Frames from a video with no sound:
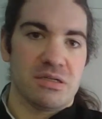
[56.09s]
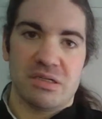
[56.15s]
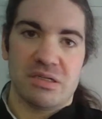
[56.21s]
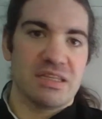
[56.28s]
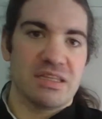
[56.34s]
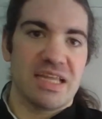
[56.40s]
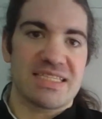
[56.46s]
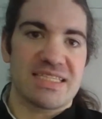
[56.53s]

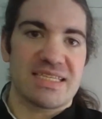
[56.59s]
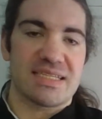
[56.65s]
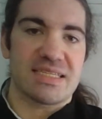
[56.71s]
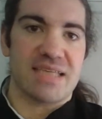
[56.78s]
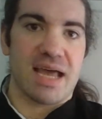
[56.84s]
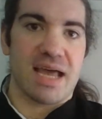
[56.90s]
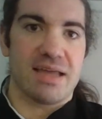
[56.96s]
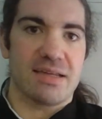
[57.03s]
Less than a
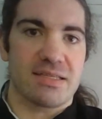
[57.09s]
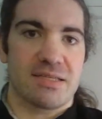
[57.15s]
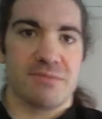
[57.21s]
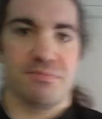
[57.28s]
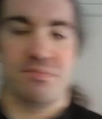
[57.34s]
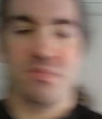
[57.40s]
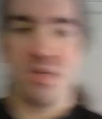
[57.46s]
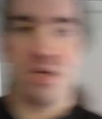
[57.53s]
second.
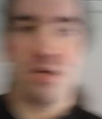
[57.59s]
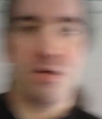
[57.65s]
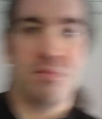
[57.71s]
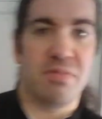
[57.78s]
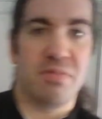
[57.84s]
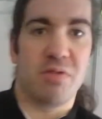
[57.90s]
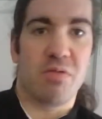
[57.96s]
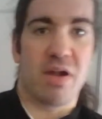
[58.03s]

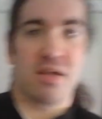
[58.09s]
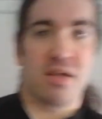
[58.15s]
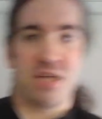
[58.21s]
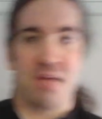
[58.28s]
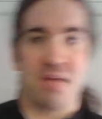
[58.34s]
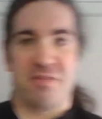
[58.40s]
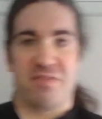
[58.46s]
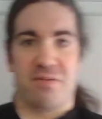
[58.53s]
Be right on
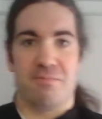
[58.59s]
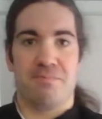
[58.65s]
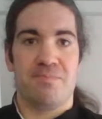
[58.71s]
top of them.